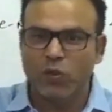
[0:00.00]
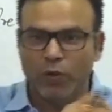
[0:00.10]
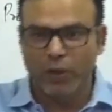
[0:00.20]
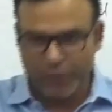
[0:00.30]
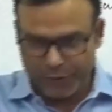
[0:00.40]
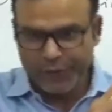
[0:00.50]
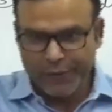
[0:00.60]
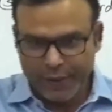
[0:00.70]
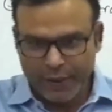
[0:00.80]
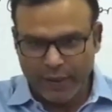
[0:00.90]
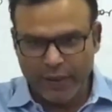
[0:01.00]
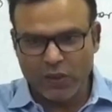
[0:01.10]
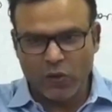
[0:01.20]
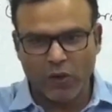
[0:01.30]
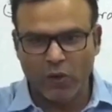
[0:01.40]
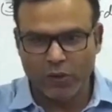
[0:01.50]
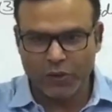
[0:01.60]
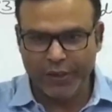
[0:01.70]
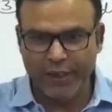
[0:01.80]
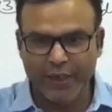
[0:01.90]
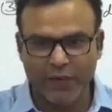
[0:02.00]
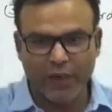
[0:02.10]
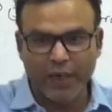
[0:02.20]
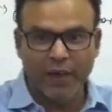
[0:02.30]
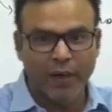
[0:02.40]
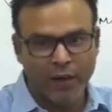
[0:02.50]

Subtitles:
Slow down. Heat is not lost. Heat get what?